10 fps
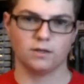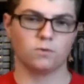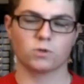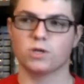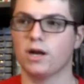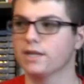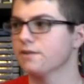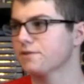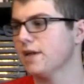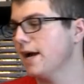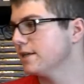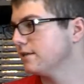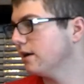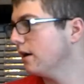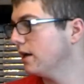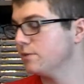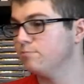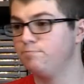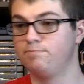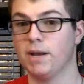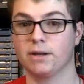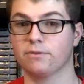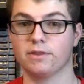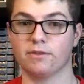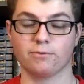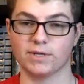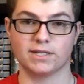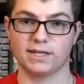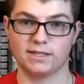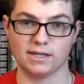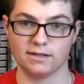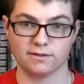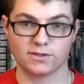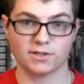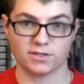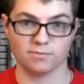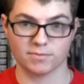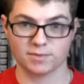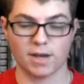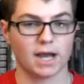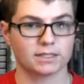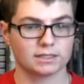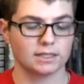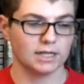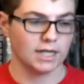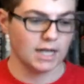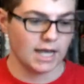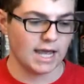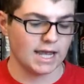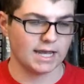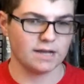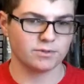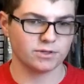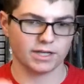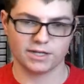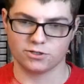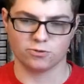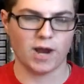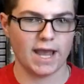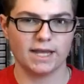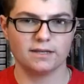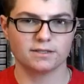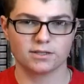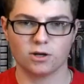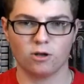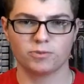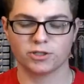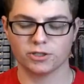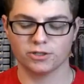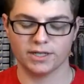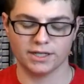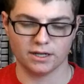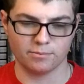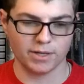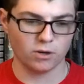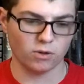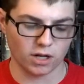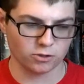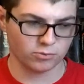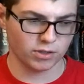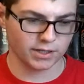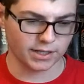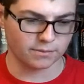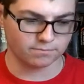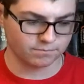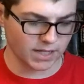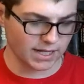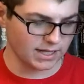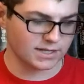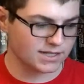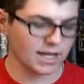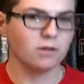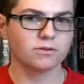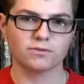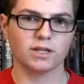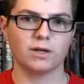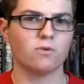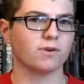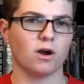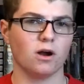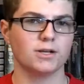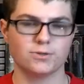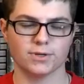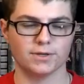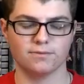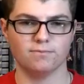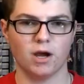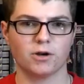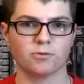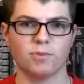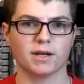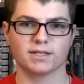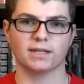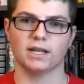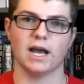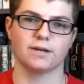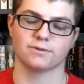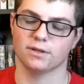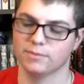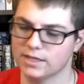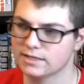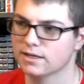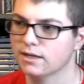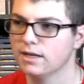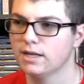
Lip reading: we're talking the size, it's bigger than the 360 Systems box. And it comes with like a dragon sculpture and a big old art book, and it sells for like over $100 online or something, he said.